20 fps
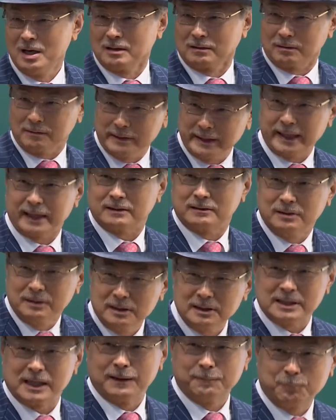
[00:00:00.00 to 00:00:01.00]
But
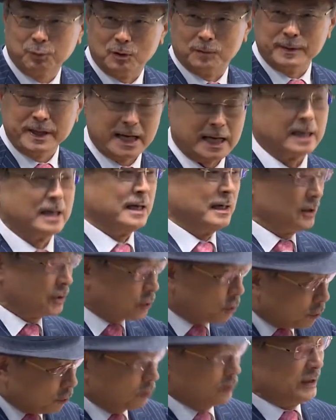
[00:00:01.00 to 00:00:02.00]
these products are
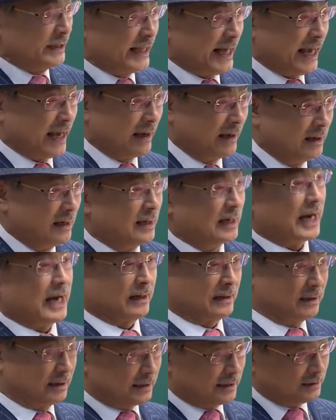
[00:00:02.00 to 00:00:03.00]
better quality
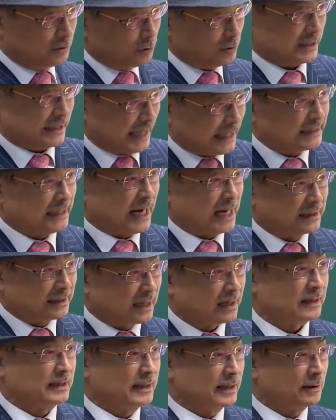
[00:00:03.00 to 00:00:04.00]
and more affordable
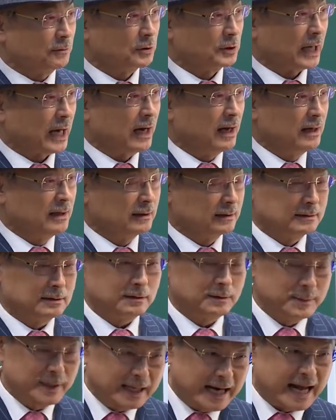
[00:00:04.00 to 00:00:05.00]
than other
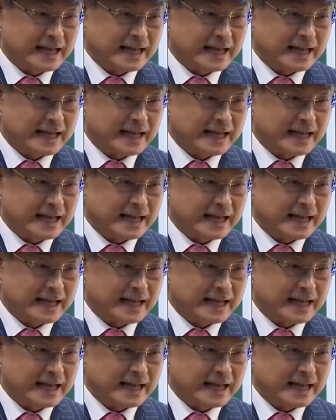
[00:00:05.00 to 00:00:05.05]
brands.